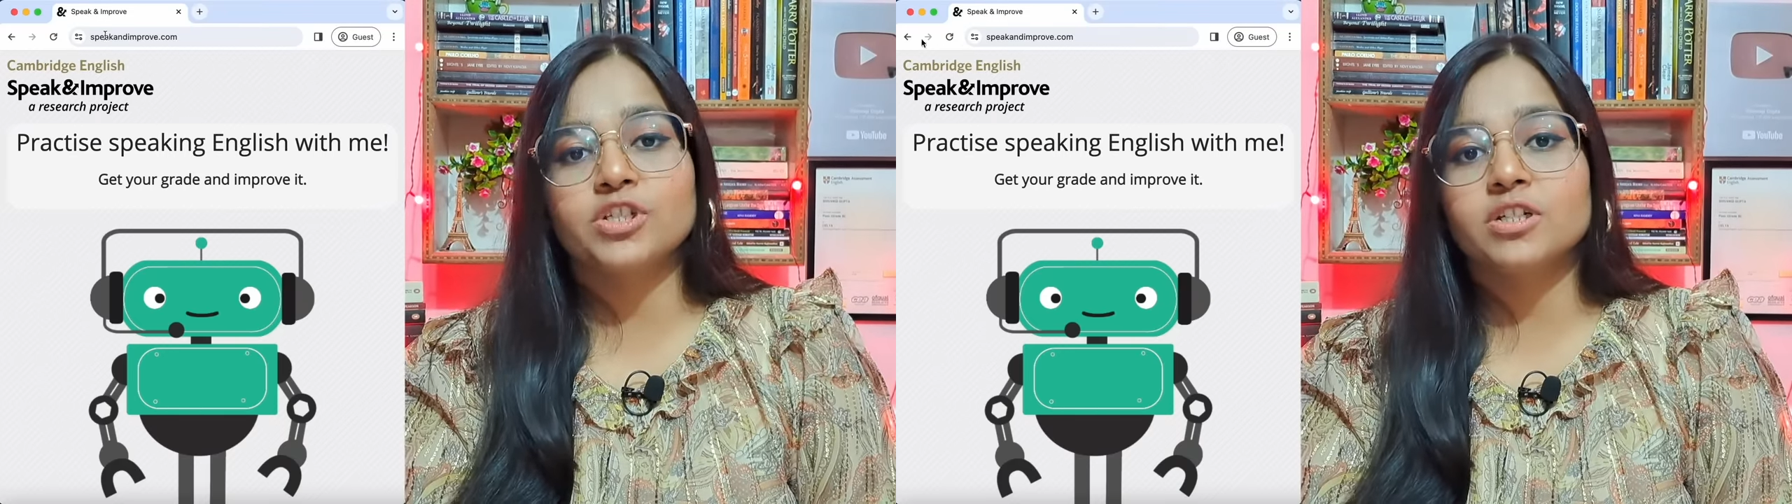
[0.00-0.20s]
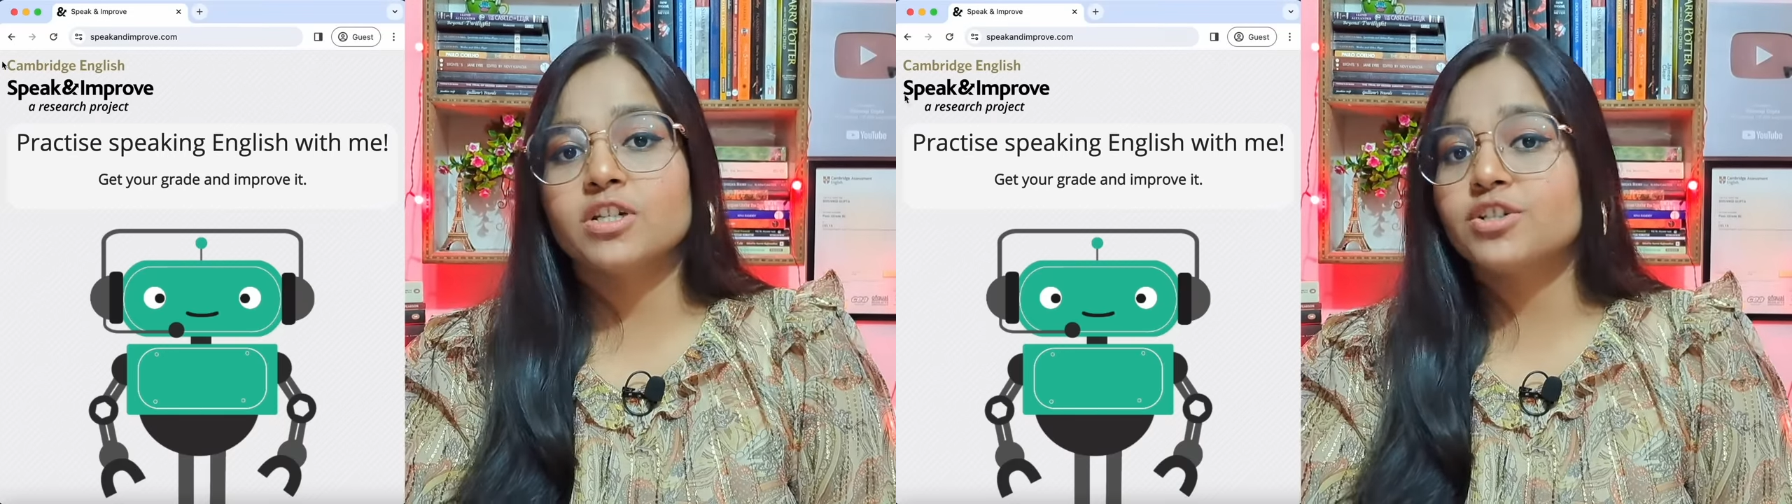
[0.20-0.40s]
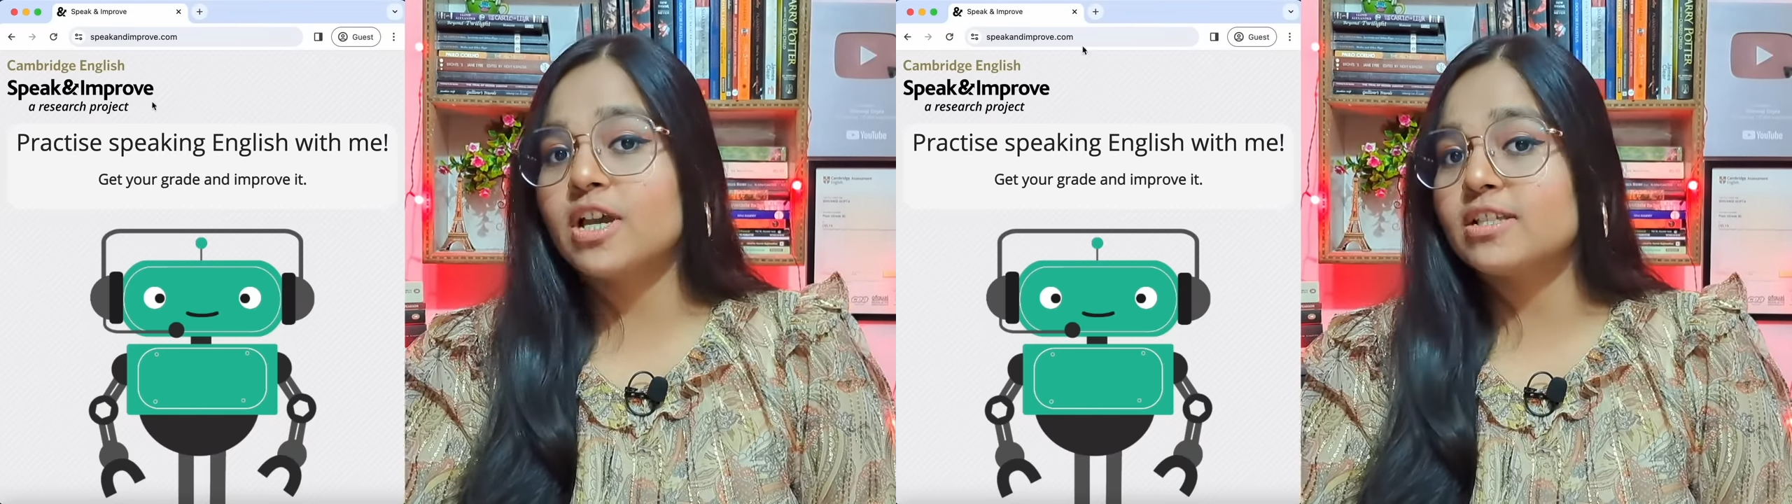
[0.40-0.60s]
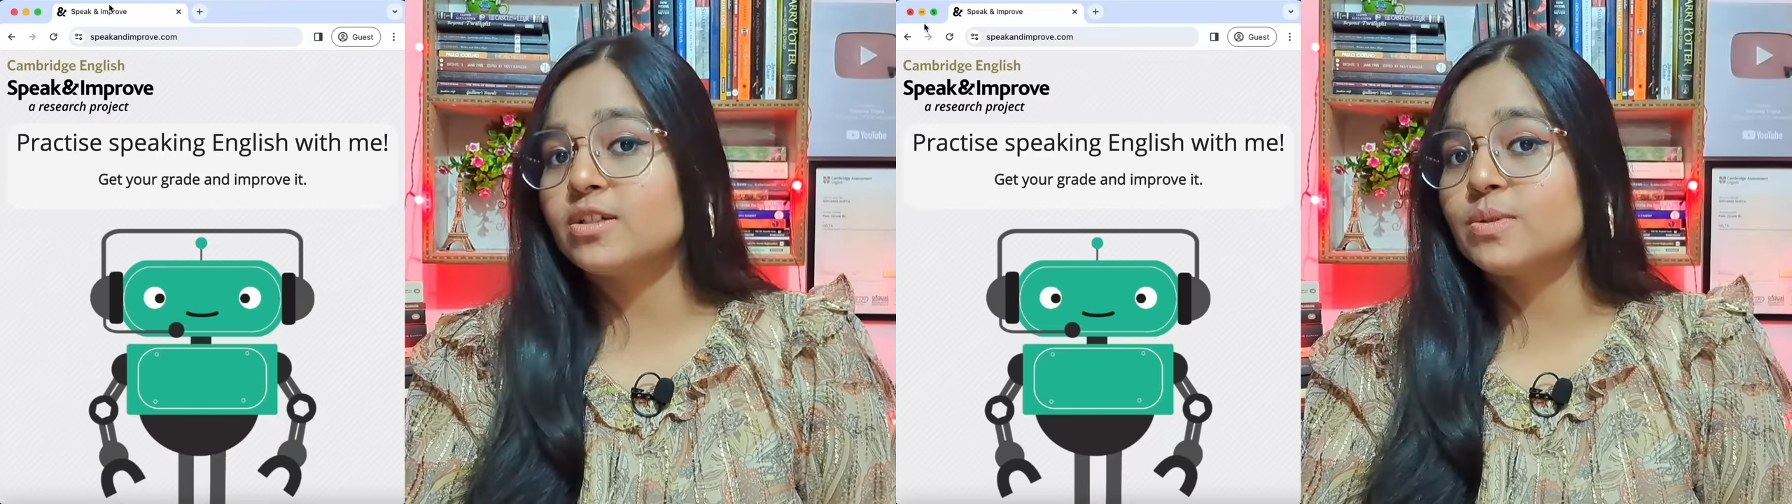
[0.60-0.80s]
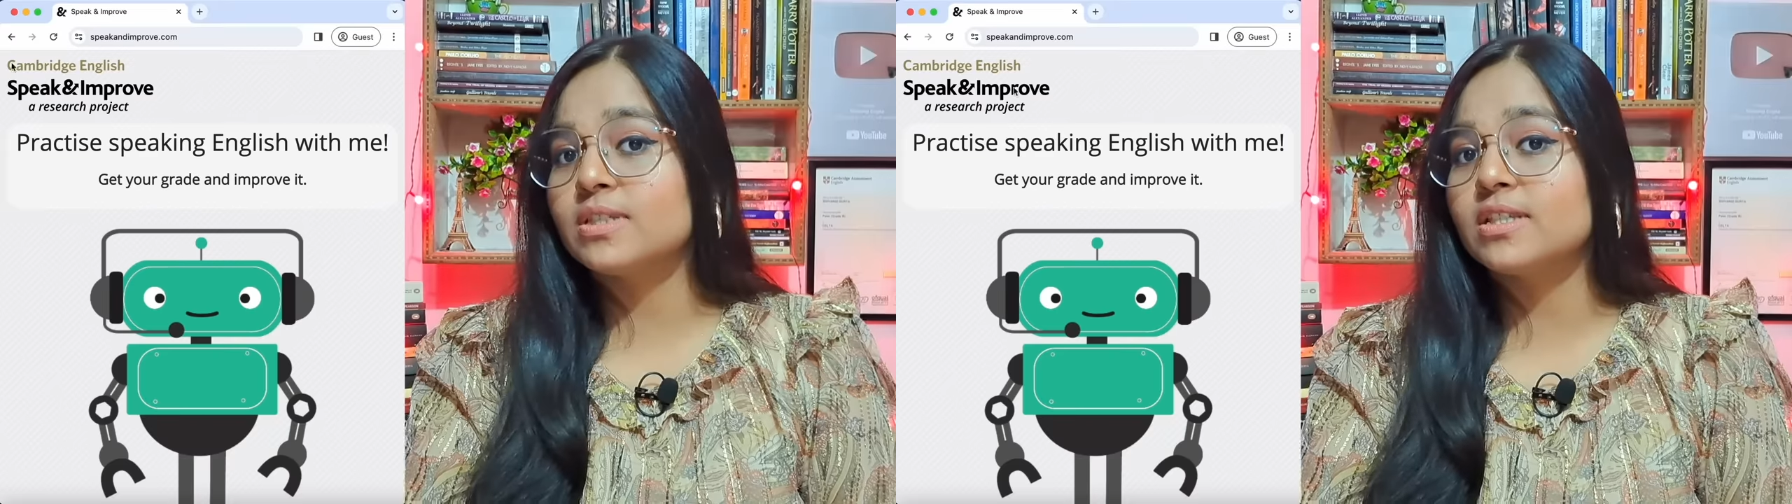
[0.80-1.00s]
English, as
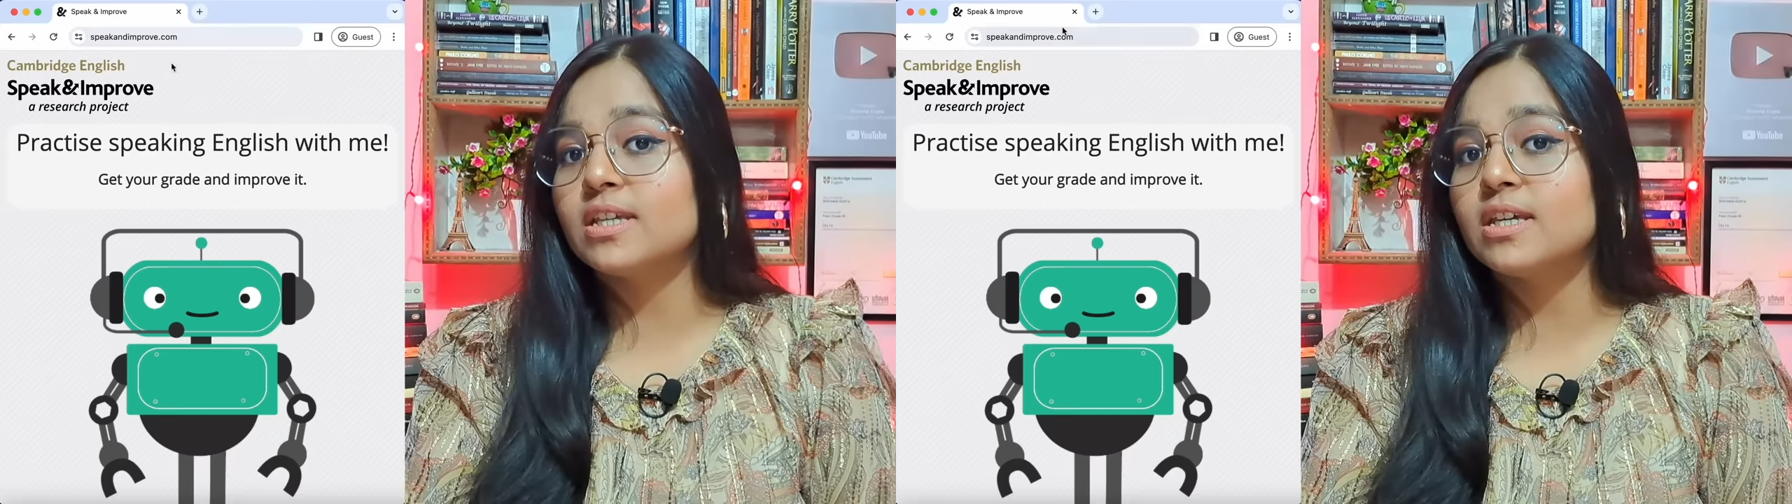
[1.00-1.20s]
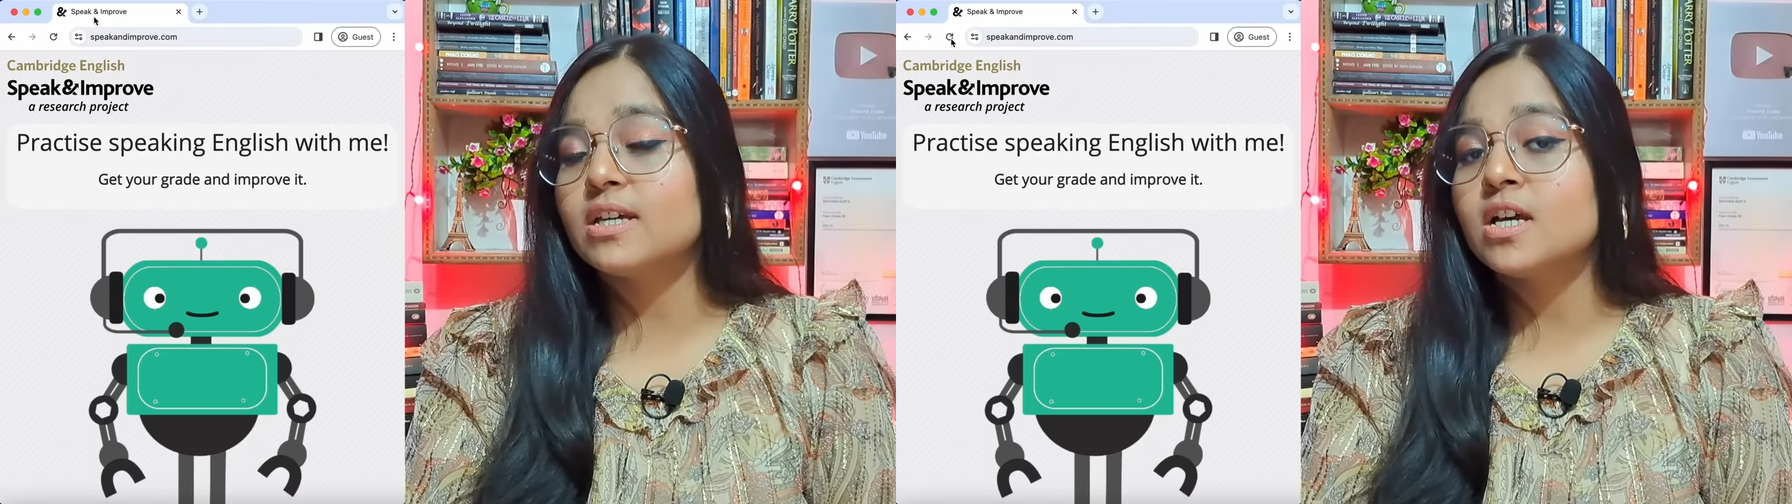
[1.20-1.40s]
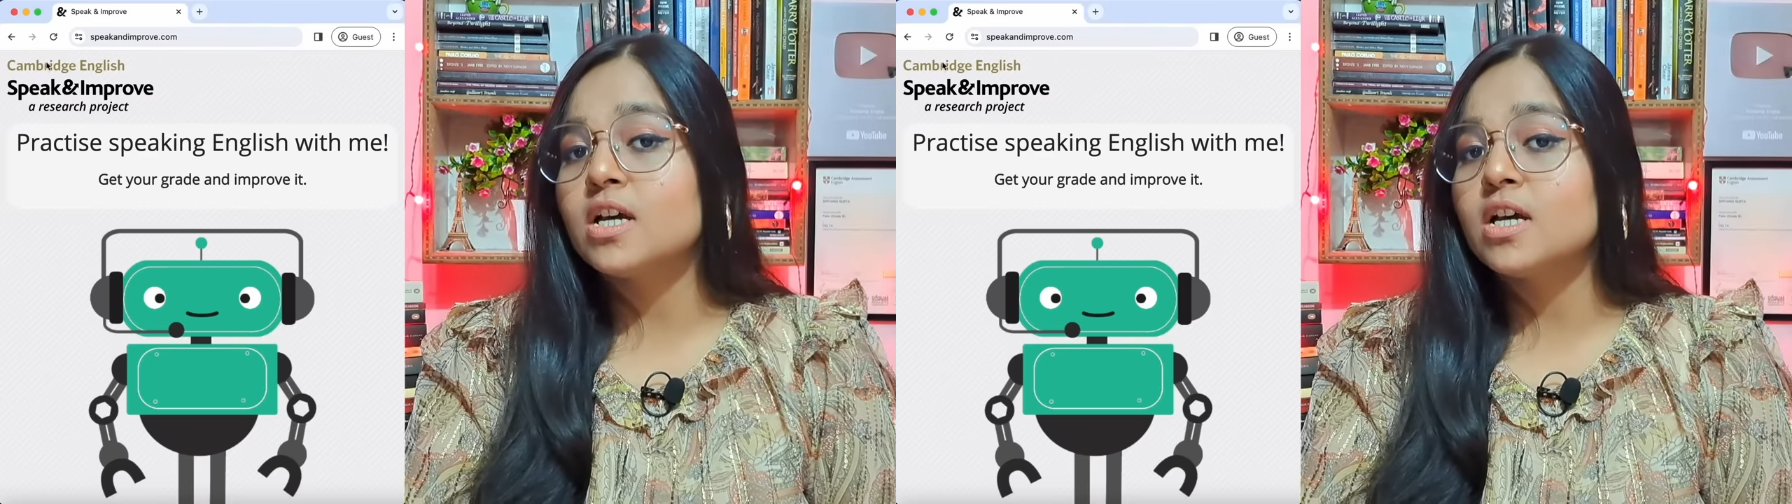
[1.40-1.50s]
you can see,